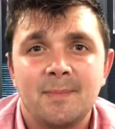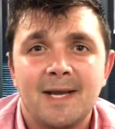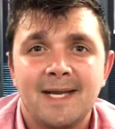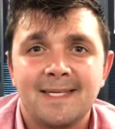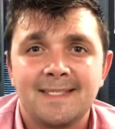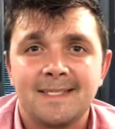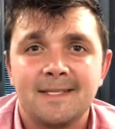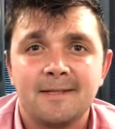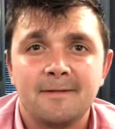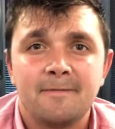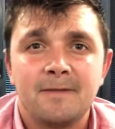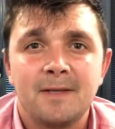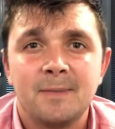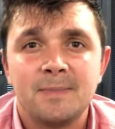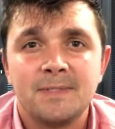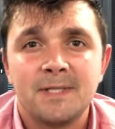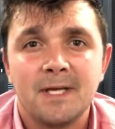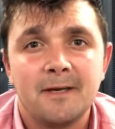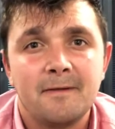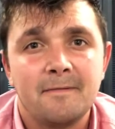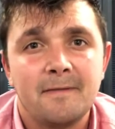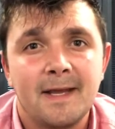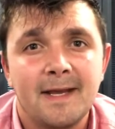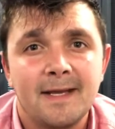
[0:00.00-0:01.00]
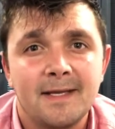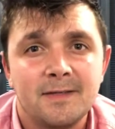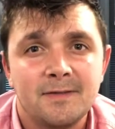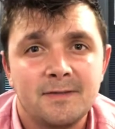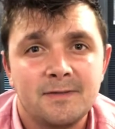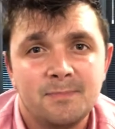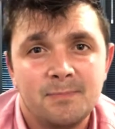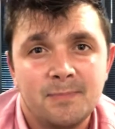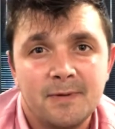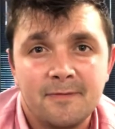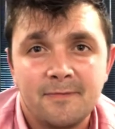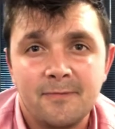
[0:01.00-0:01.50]
but actually the flip side of that
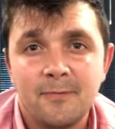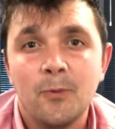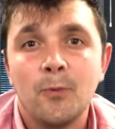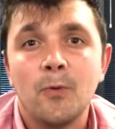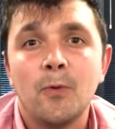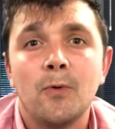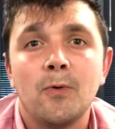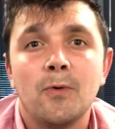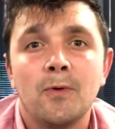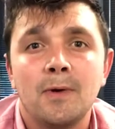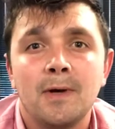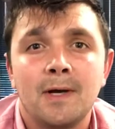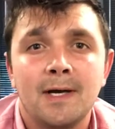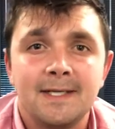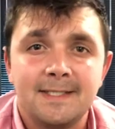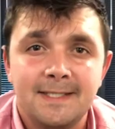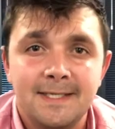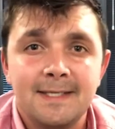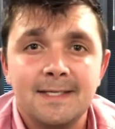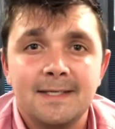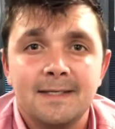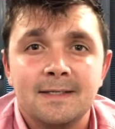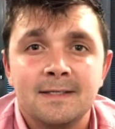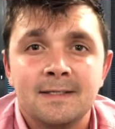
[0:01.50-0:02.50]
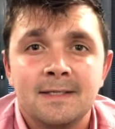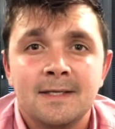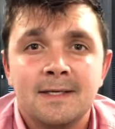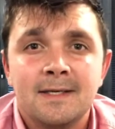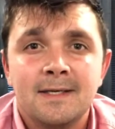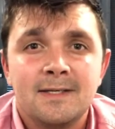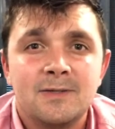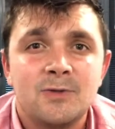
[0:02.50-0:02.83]
is before I didn't